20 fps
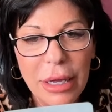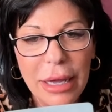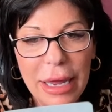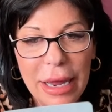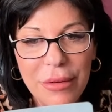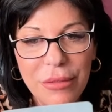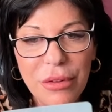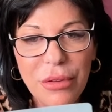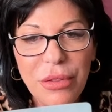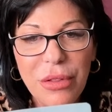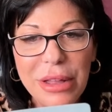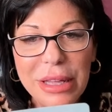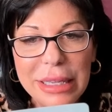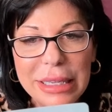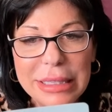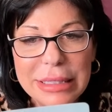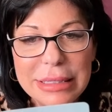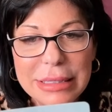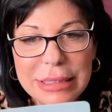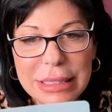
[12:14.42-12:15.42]
Everything
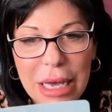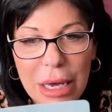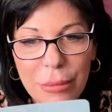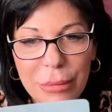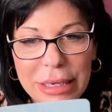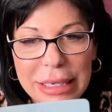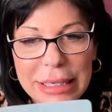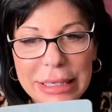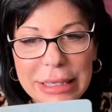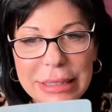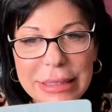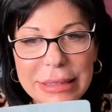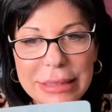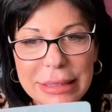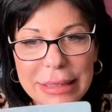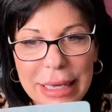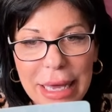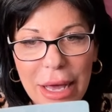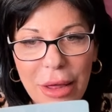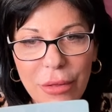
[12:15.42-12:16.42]
is coming
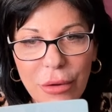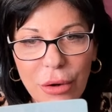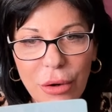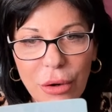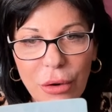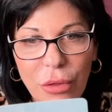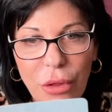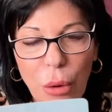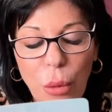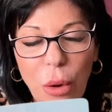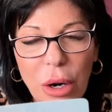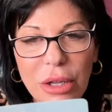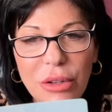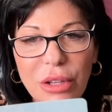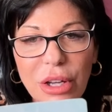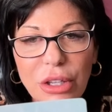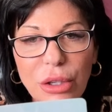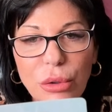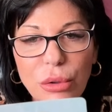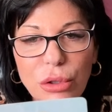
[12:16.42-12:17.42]
together. They want to
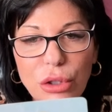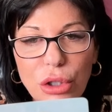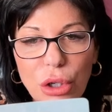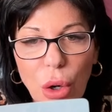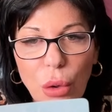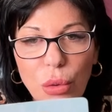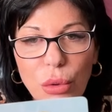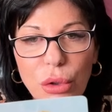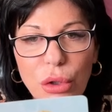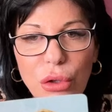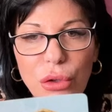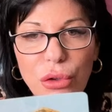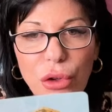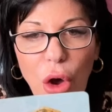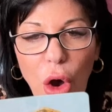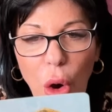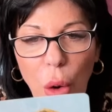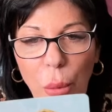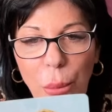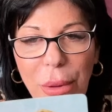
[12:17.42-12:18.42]
tell you don't lose
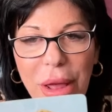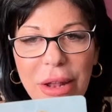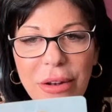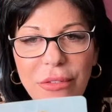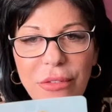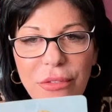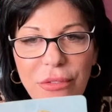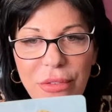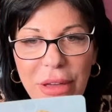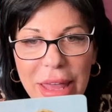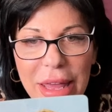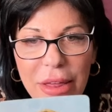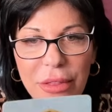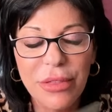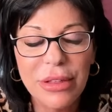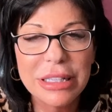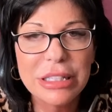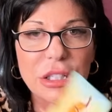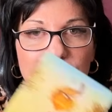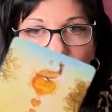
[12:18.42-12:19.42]
hope and
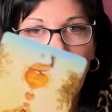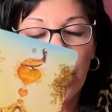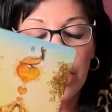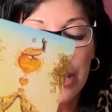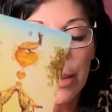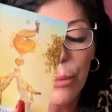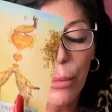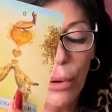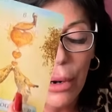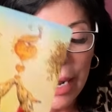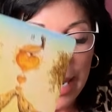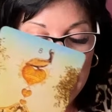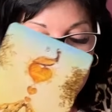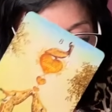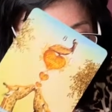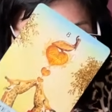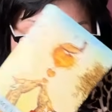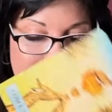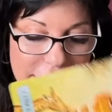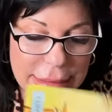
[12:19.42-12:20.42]
faith. It's card number
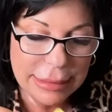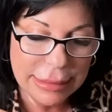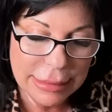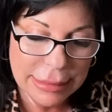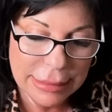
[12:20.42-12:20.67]
eight.